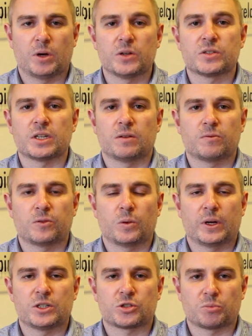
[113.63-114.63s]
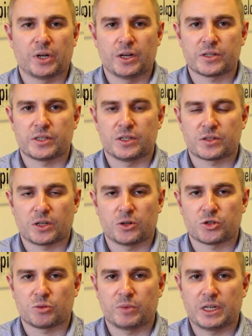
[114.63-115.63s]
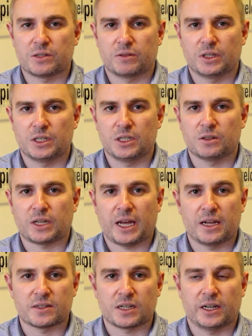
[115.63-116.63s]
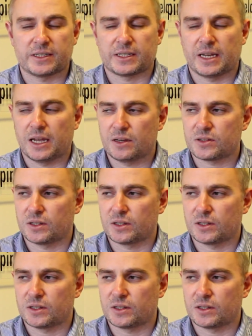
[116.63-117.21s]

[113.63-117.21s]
most influential person in social media in the UK as I see it.